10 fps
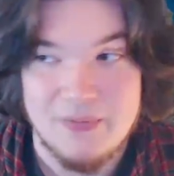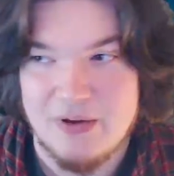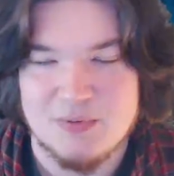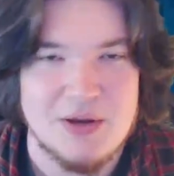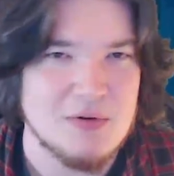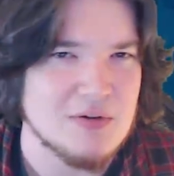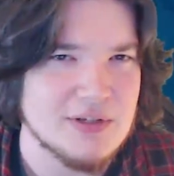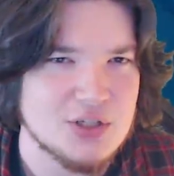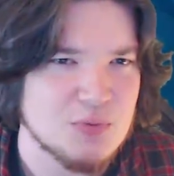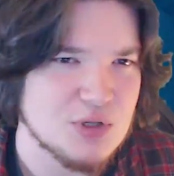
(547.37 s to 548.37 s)
And that was back when I was,
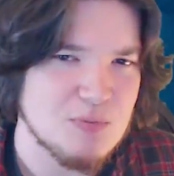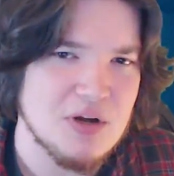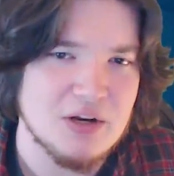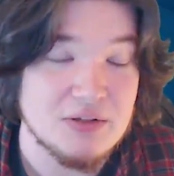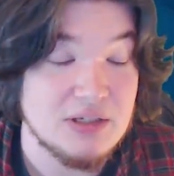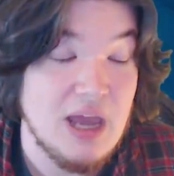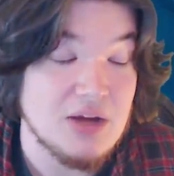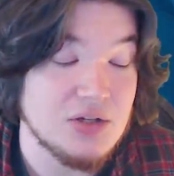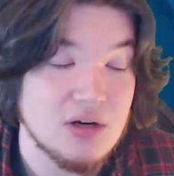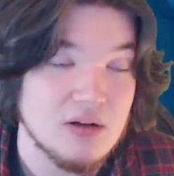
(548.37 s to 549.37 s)
like, super small, and I was like, yeah,
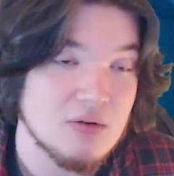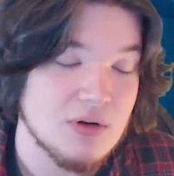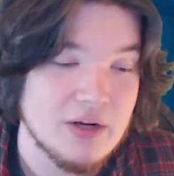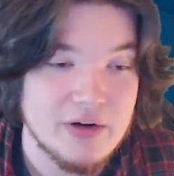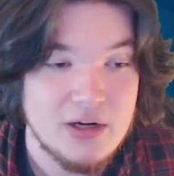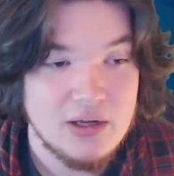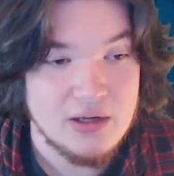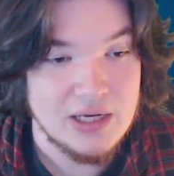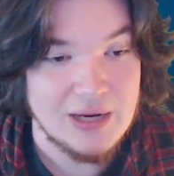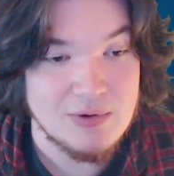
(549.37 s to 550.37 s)
sure, like, whatever.
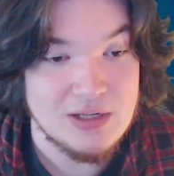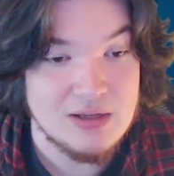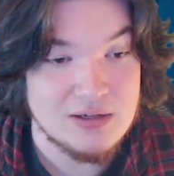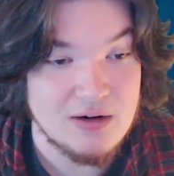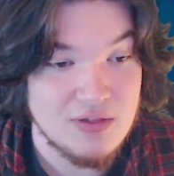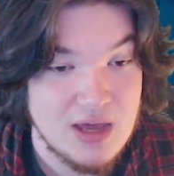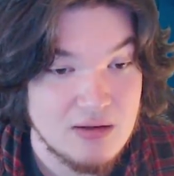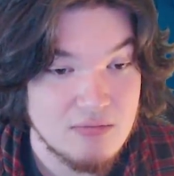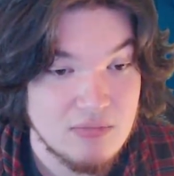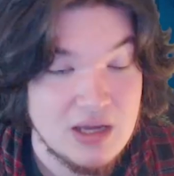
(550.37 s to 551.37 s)
And we did the entire
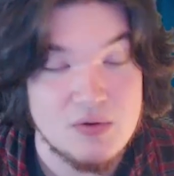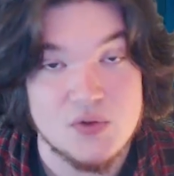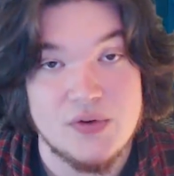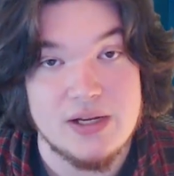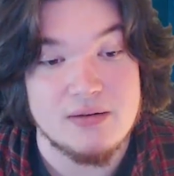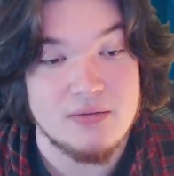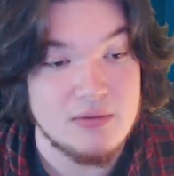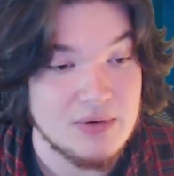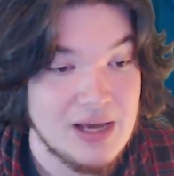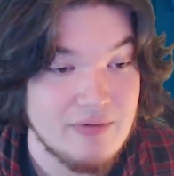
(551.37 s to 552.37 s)
thing, and it was fun,
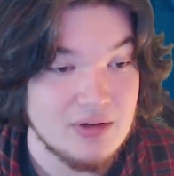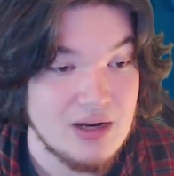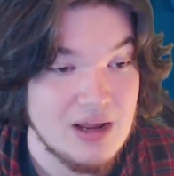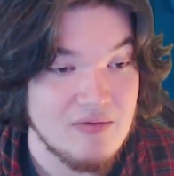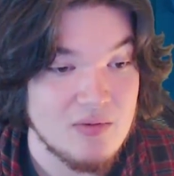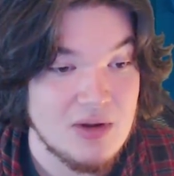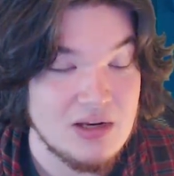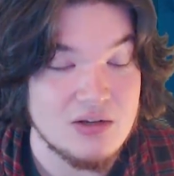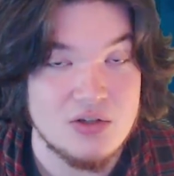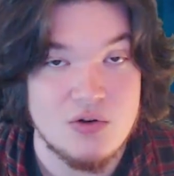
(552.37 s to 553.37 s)
but I haven't done it. I've been
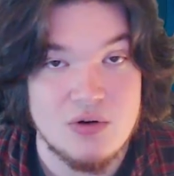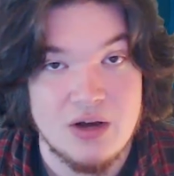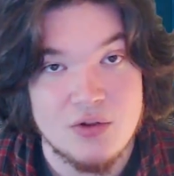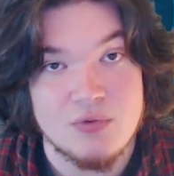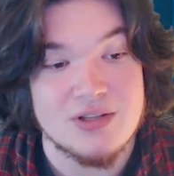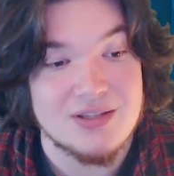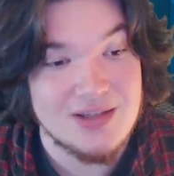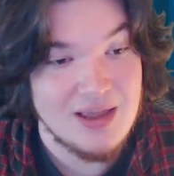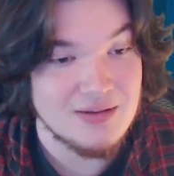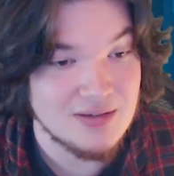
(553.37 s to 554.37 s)
meaning to do other ones
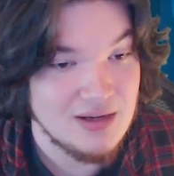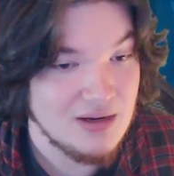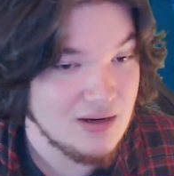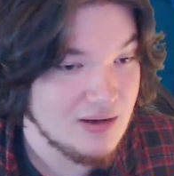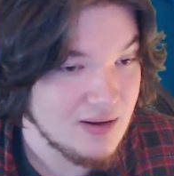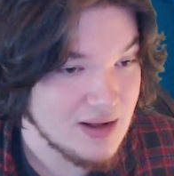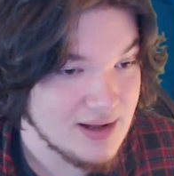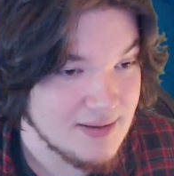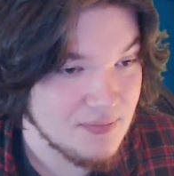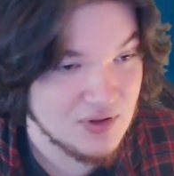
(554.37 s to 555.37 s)
since.
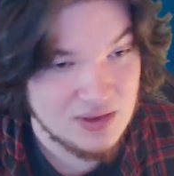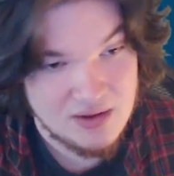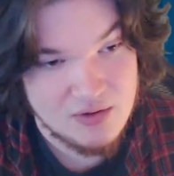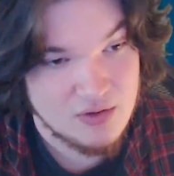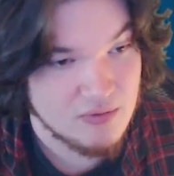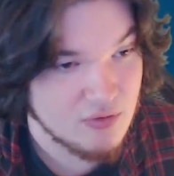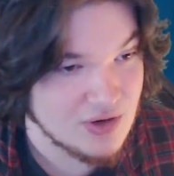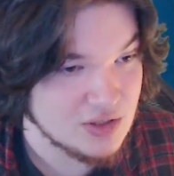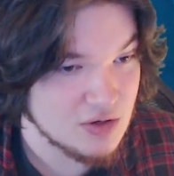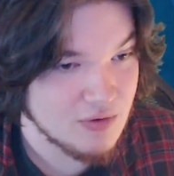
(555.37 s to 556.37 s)
But the
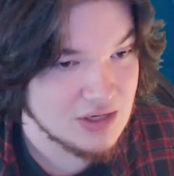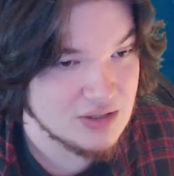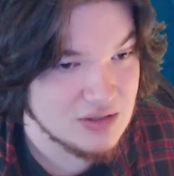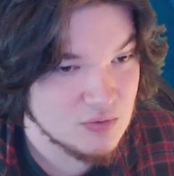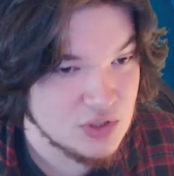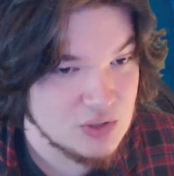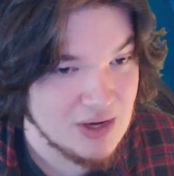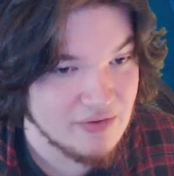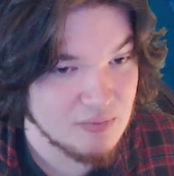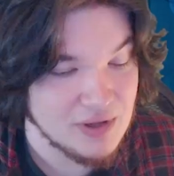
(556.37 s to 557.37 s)
rest of their question is, would you
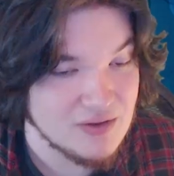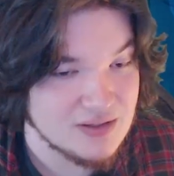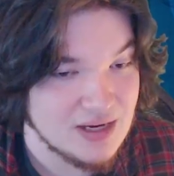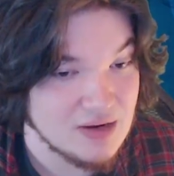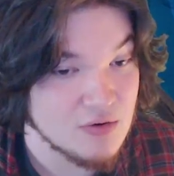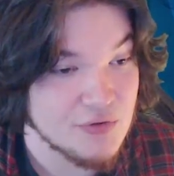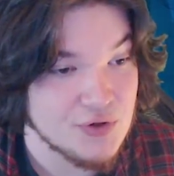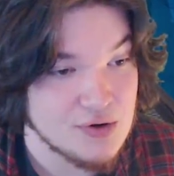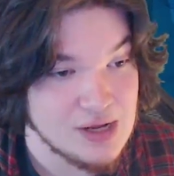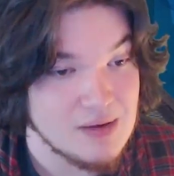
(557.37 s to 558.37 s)
ever play the second or
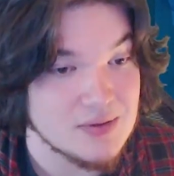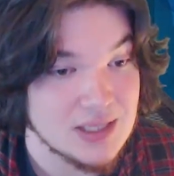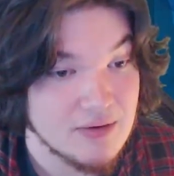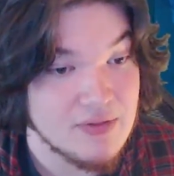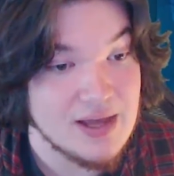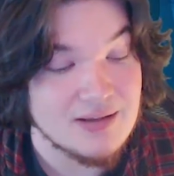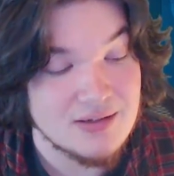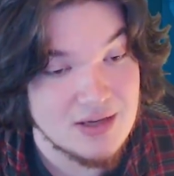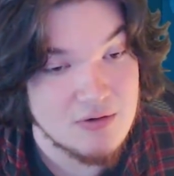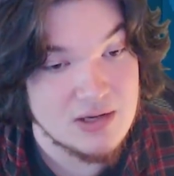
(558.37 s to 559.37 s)
third games of that
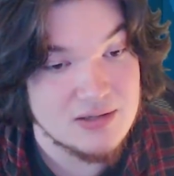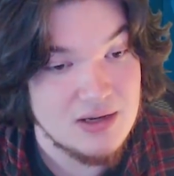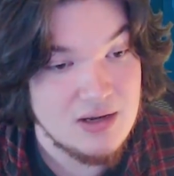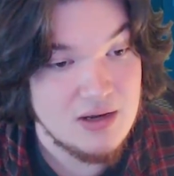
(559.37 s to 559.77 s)
series?